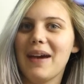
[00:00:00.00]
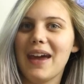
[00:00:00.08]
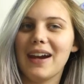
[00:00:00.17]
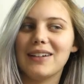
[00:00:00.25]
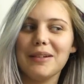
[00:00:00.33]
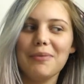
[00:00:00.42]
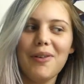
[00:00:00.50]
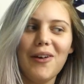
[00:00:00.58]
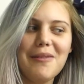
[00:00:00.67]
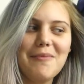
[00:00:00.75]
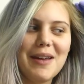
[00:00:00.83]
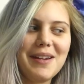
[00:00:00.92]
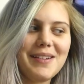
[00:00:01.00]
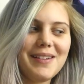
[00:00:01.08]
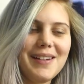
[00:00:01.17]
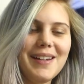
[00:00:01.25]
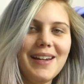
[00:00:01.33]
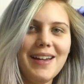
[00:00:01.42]
my hair
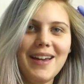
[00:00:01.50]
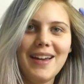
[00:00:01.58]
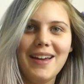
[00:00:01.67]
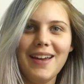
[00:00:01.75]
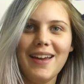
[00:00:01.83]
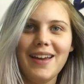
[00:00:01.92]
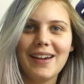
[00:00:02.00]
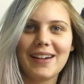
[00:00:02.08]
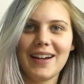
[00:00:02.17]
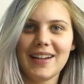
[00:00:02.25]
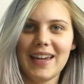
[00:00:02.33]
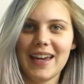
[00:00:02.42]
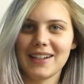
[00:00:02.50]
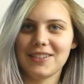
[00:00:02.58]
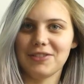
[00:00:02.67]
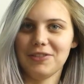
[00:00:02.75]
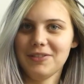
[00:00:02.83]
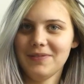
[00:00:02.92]
appointment got
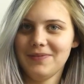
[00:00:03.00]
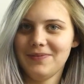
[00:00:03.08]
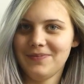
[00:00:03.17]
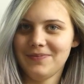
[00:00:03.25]
canceled.